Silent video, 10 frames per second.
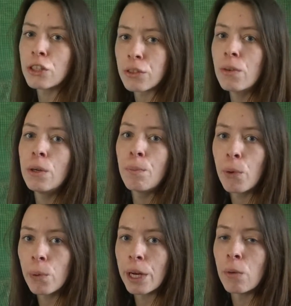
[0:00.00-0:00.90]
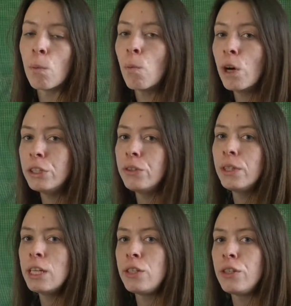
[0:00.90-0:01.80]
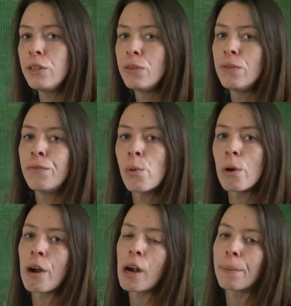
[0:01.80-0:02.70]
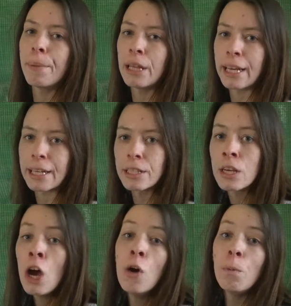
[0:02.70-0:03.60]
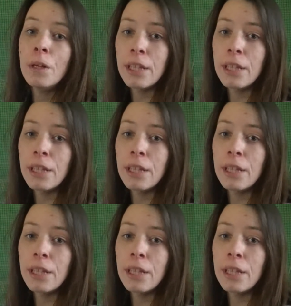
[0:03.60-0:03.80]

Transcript: so important? What do they do for our plants? Well,